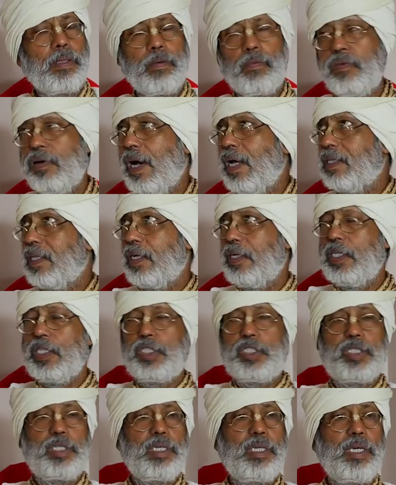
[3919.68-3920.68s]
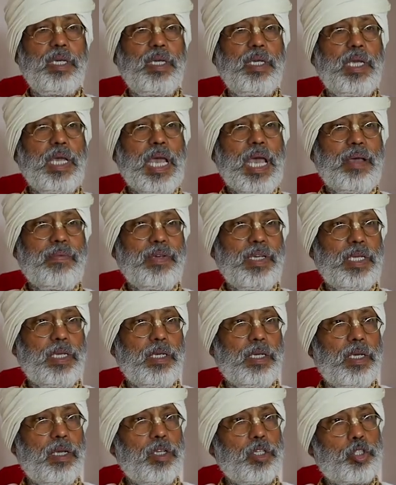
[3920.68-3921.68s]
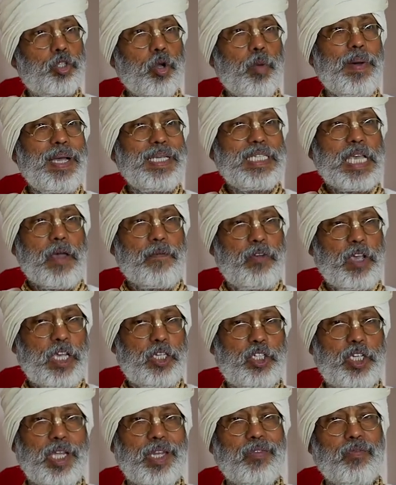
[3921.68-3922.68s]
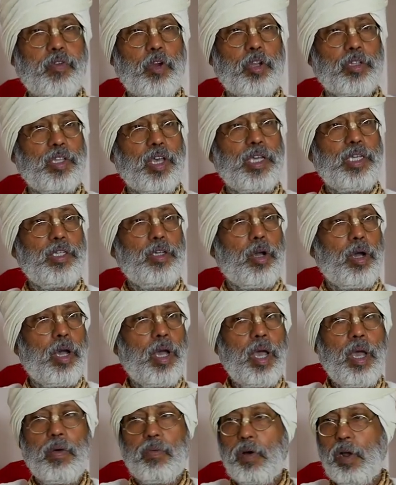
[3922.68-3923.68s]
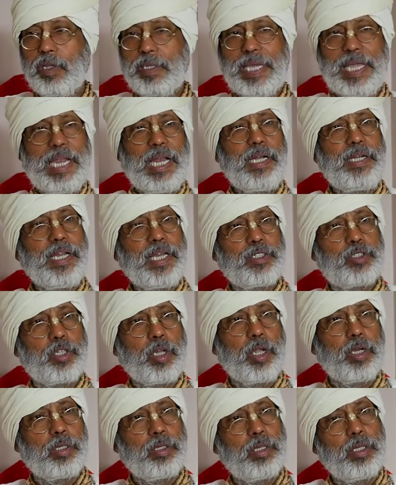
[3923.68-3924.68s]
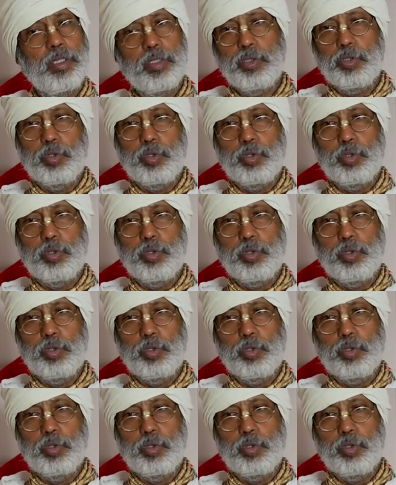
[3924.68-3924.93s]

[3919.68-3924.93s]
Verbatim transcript: Father is having so much affection for the, you know, for the elder son,